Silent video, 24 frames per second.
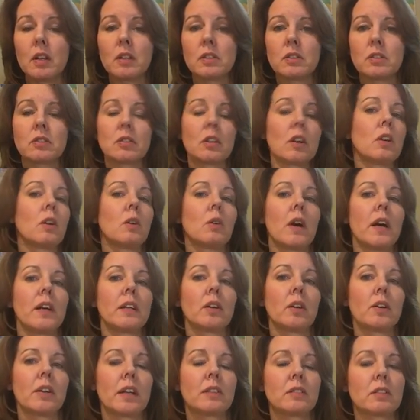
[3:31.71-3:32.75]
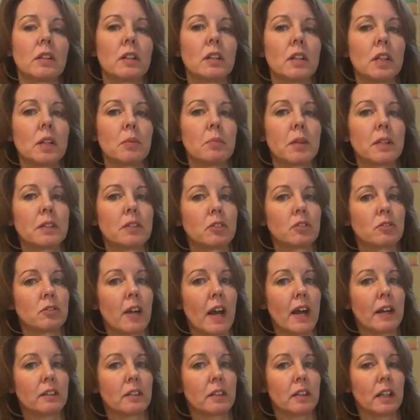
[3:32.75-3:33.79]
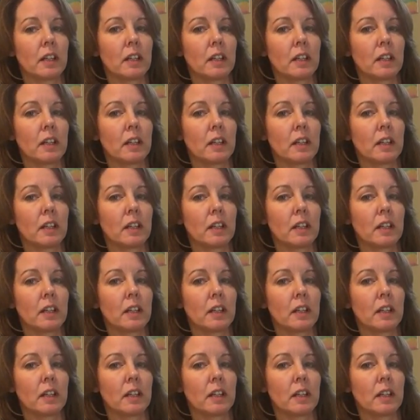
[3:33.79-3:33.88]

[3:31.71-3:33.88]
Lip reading: So I know that's a little bit distracting.